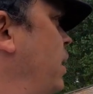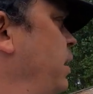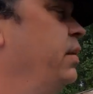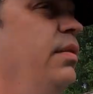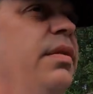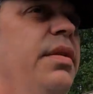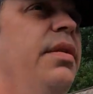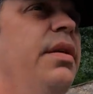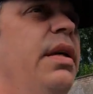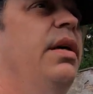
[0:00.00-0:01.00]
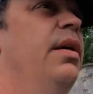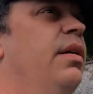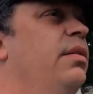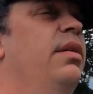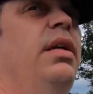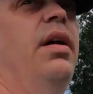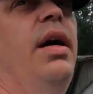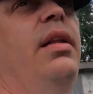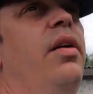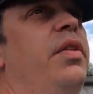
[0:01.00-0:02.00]
And you know,
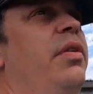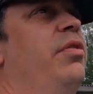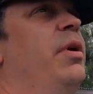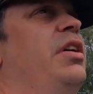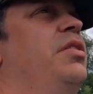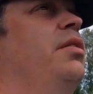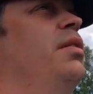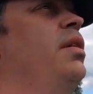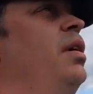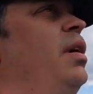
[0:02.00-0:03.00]
a lot of the information